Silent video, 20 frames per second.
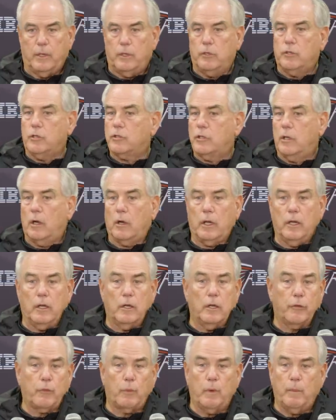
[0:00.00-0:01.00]
They just they're
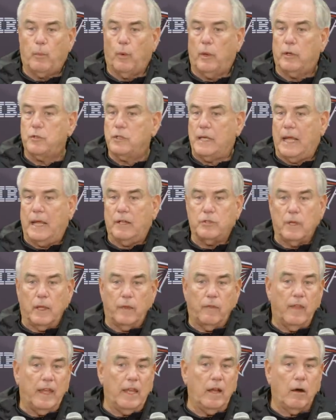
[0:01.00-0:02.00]
getting a three point stance
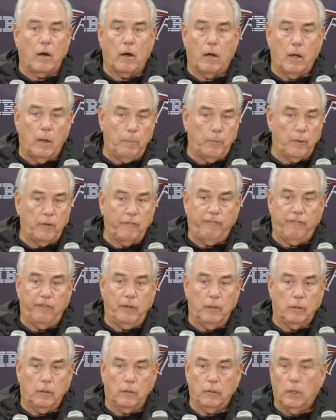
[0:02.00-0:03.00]
and they are up the
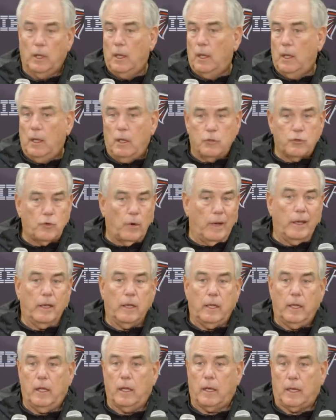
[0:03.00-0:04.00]
field, trying
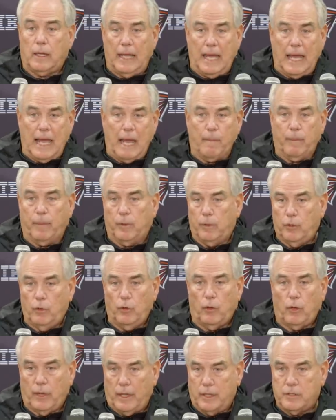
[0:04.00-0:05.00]
to hit a gap and do
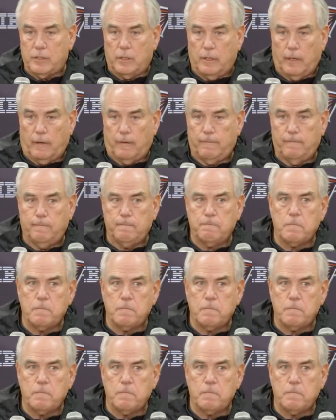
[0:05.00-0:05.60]
all that stuff.